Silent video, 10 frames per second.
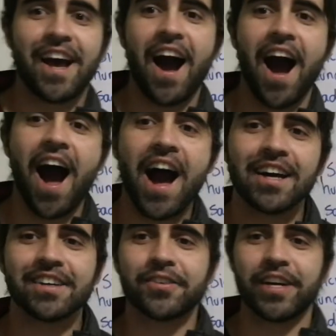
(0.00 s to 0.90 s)

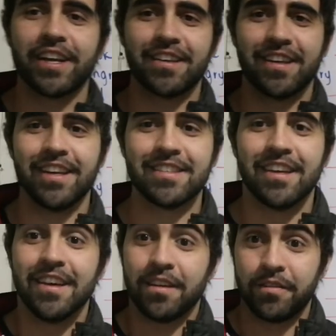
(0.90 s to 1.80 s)
hungry,
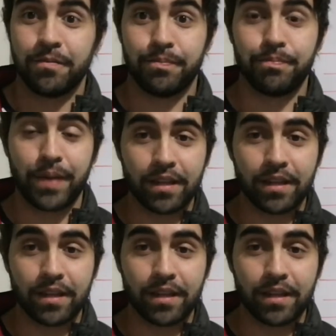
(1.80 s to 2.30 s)
yes? Pay